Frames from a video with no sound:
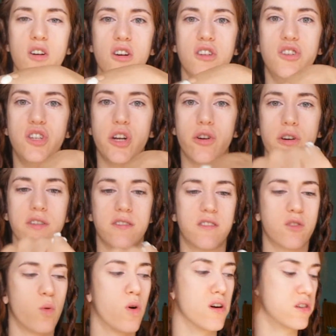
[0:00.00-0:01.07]
Good generous
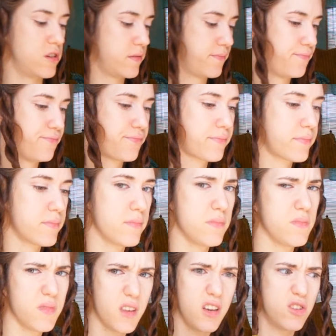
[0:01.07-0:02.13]
squirt
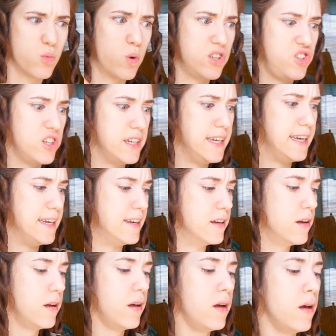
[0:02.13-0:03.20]
is what you
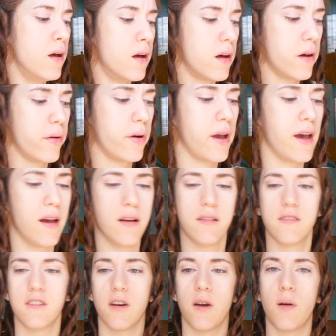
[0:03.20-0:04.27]
need. Okay,
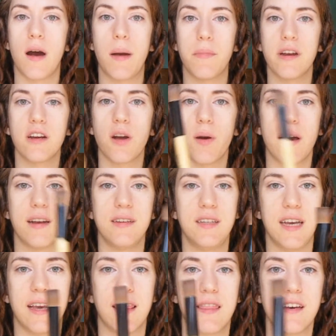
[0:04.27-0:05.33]
so I'm going to go ahead and
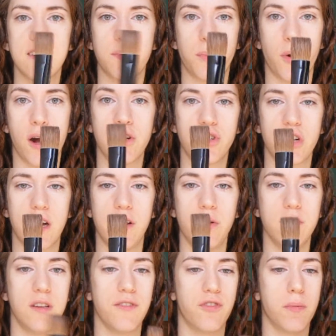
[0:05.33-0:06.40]
take this brush. I
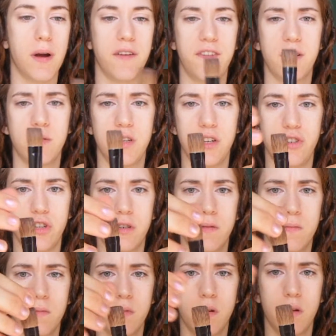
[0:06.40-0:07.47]
use it for my
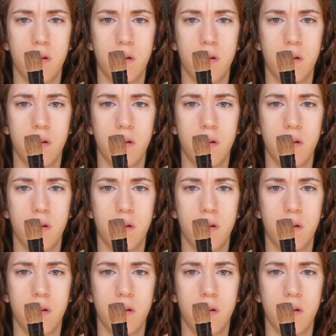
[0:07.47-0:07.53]
foundation.